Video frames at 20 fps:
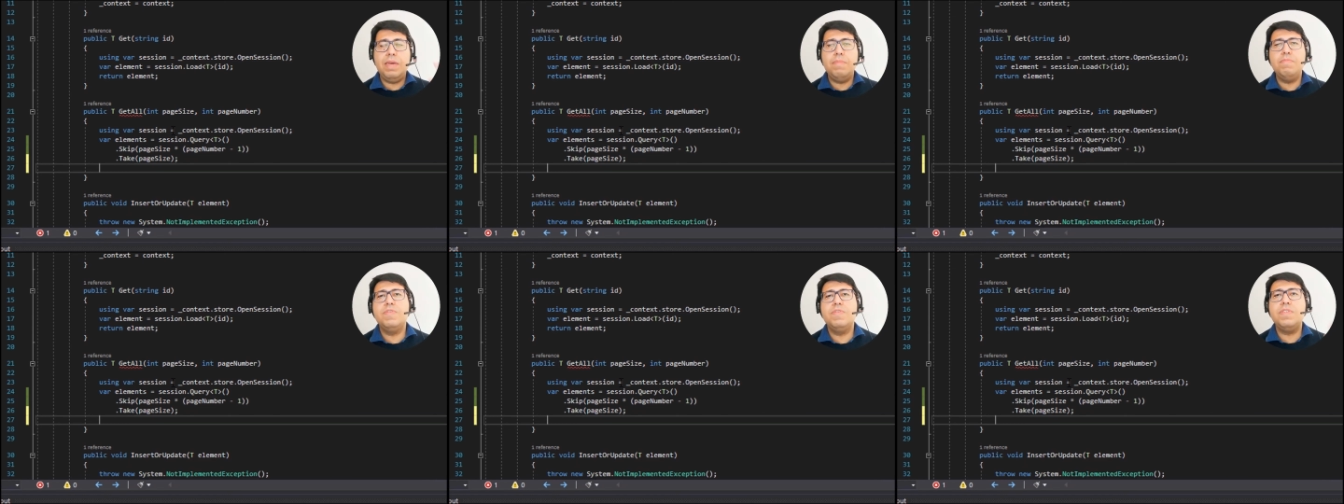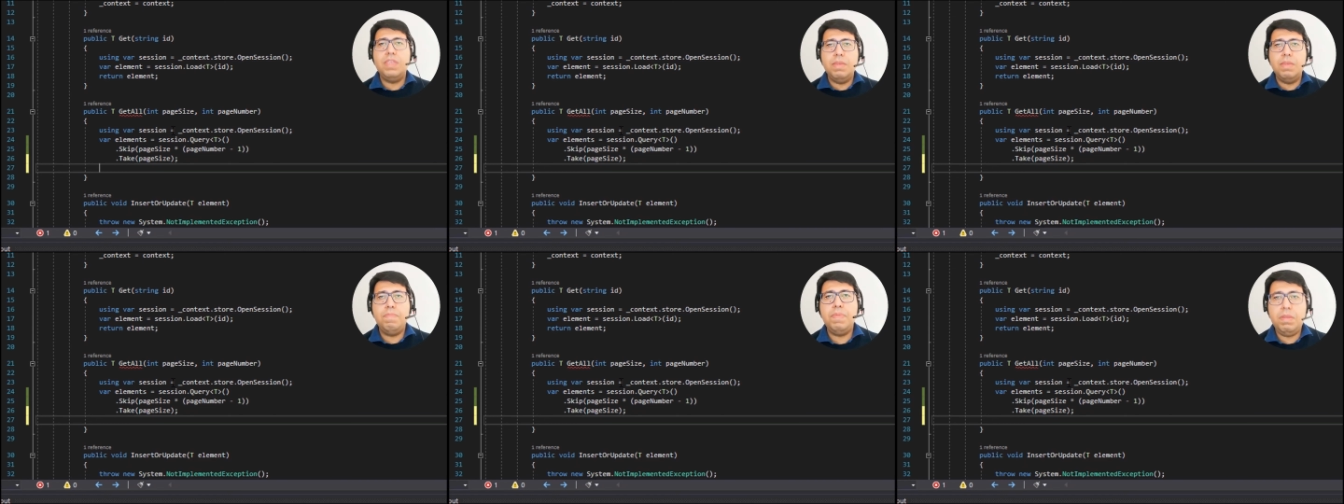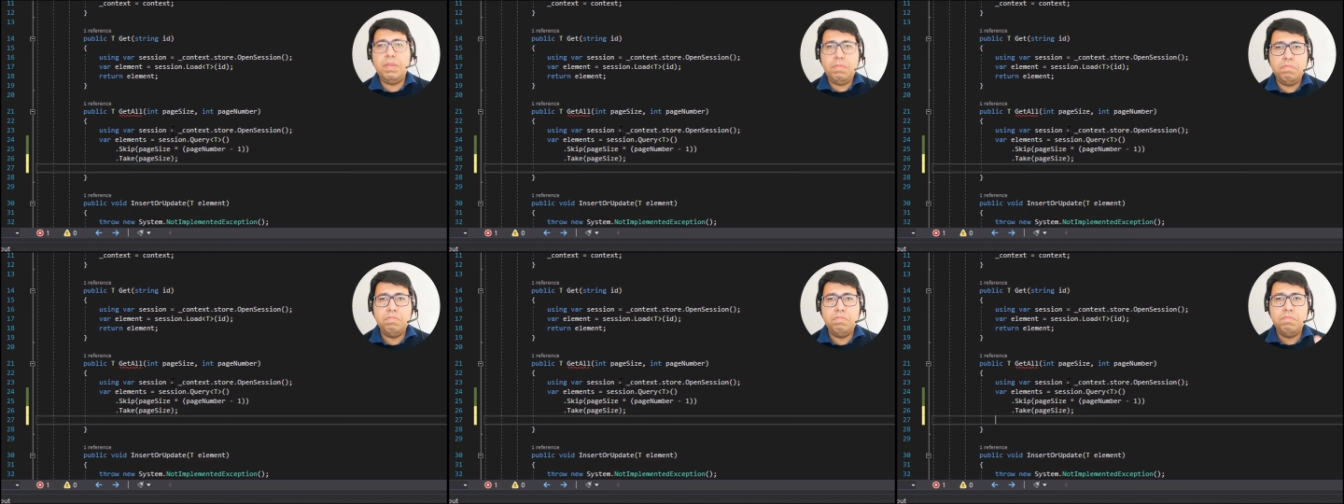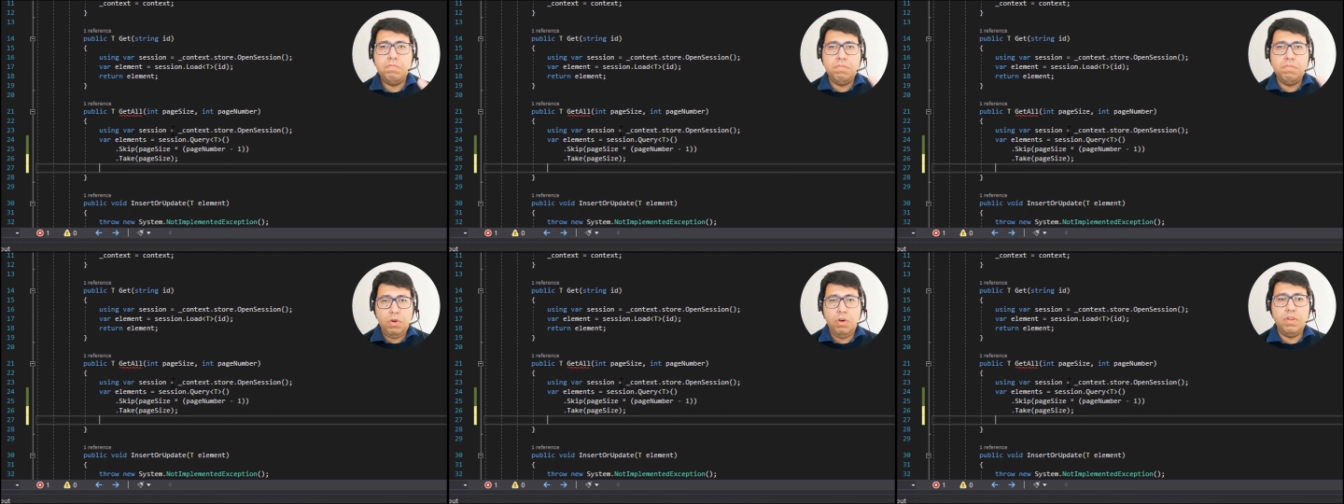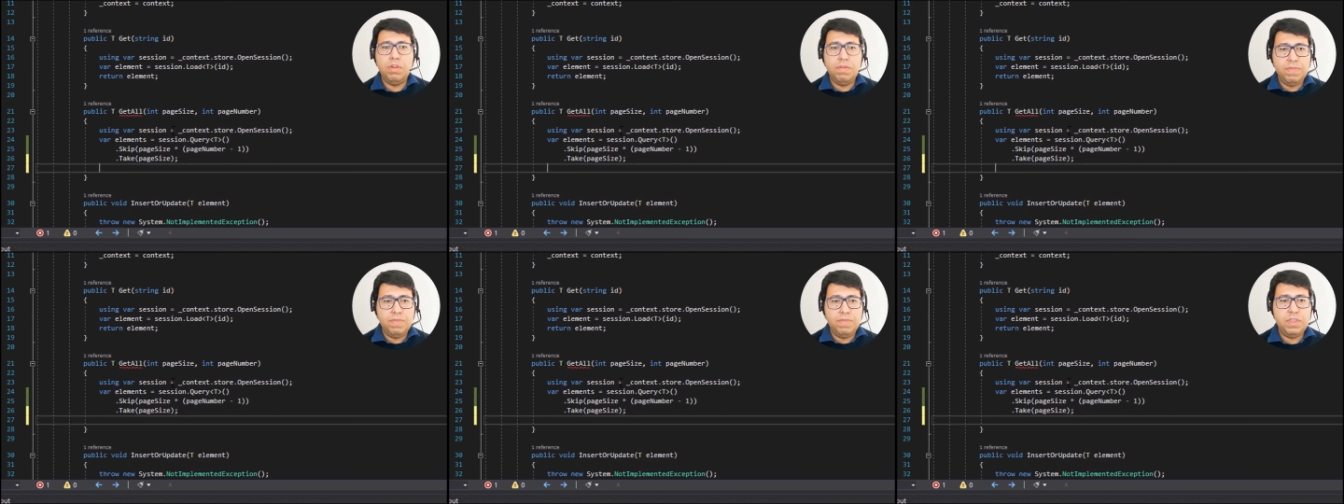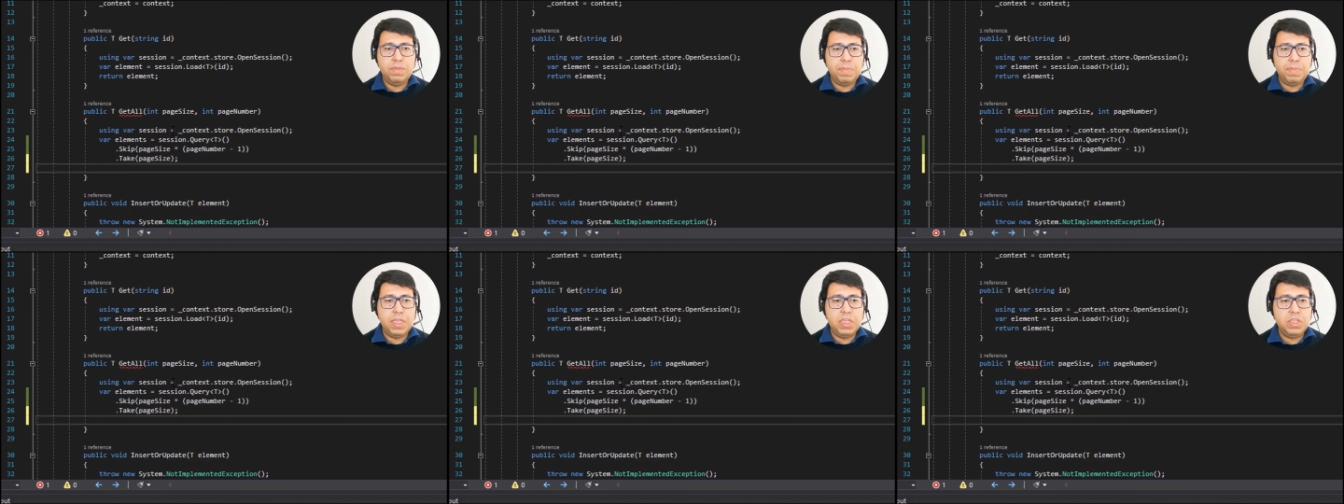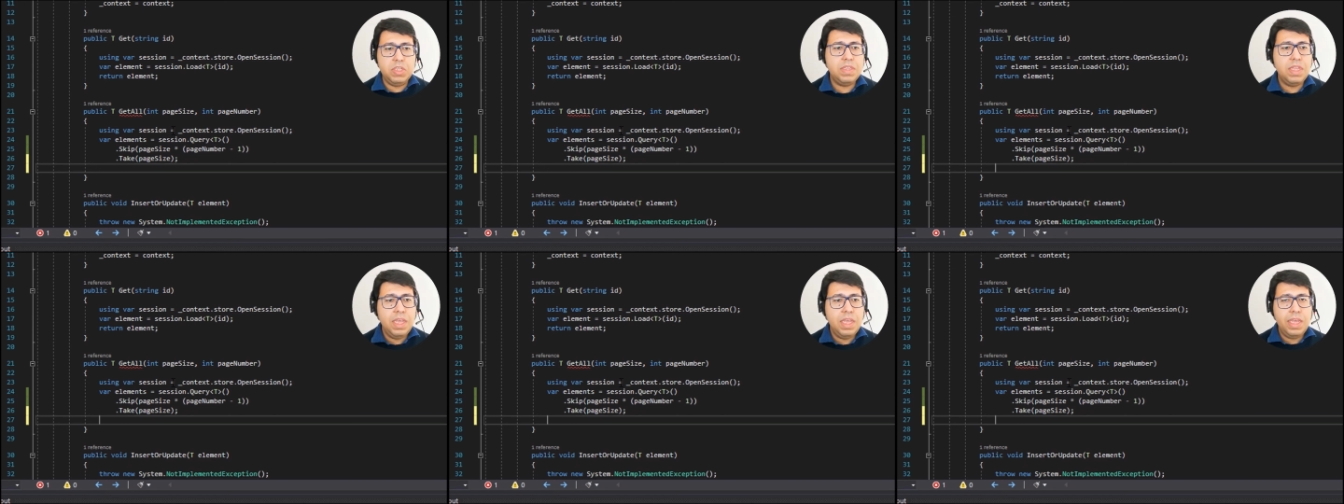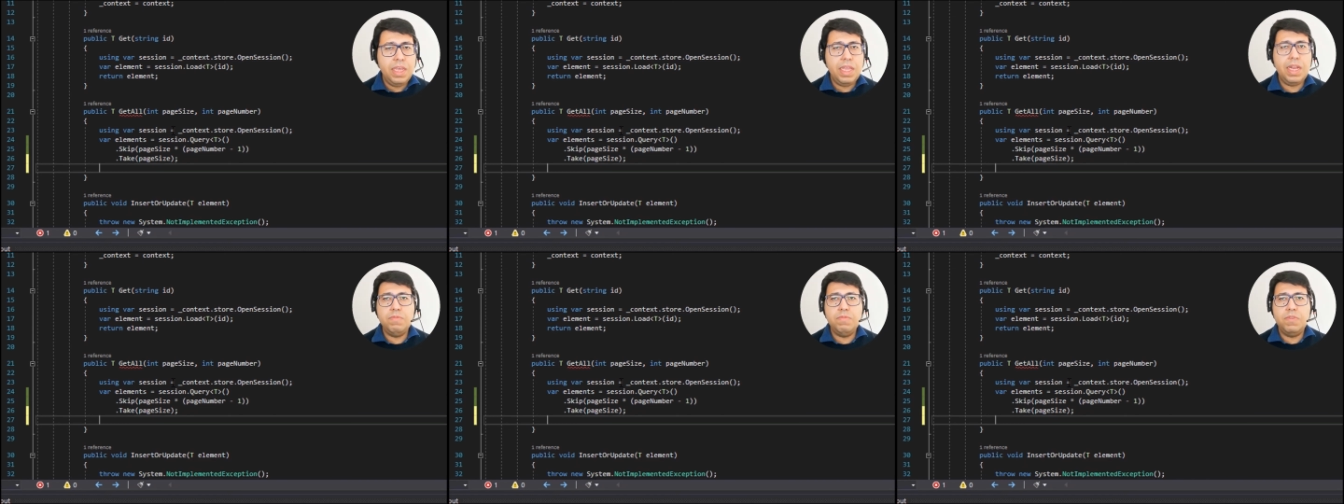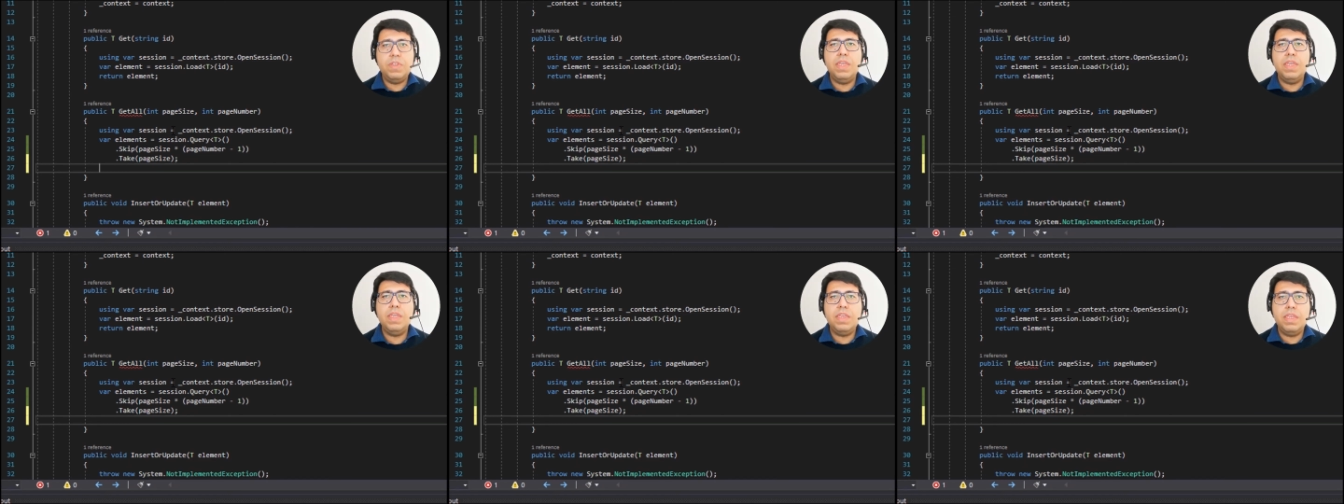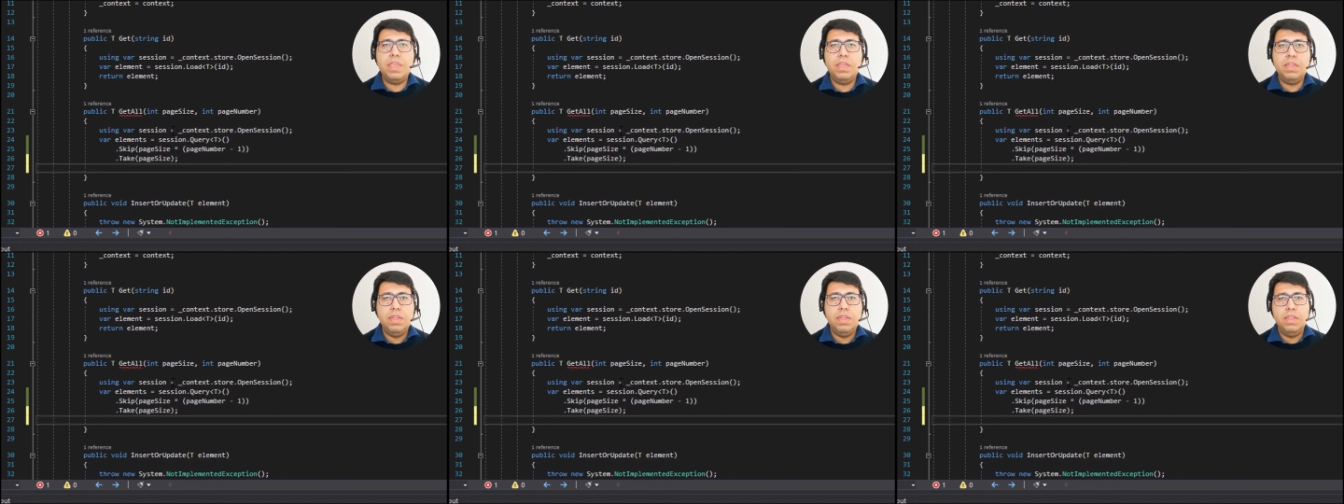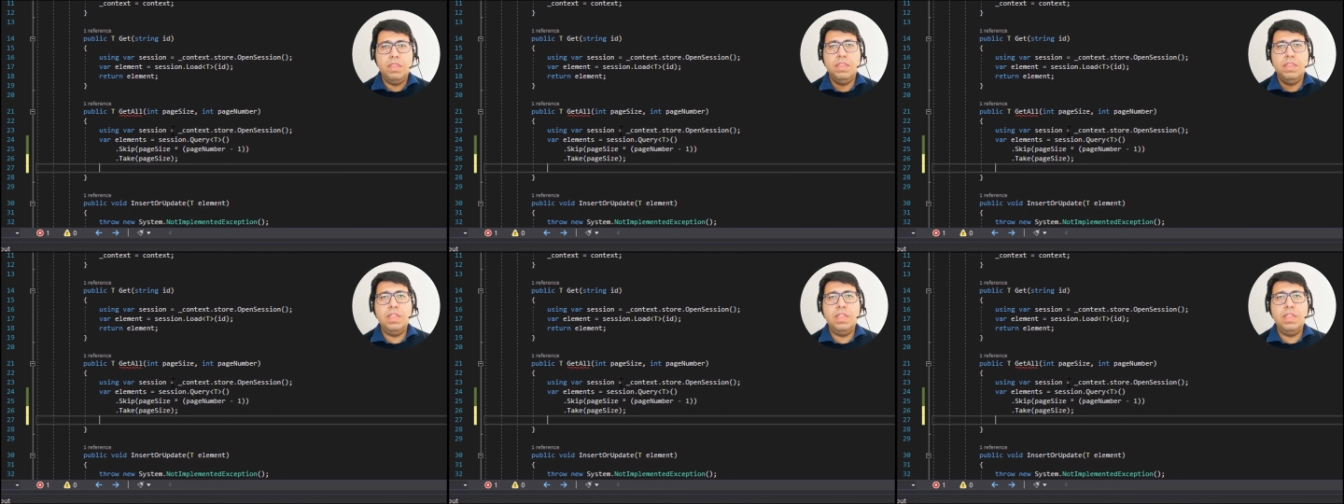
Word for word: I'm skipping all of these pages and I'm taking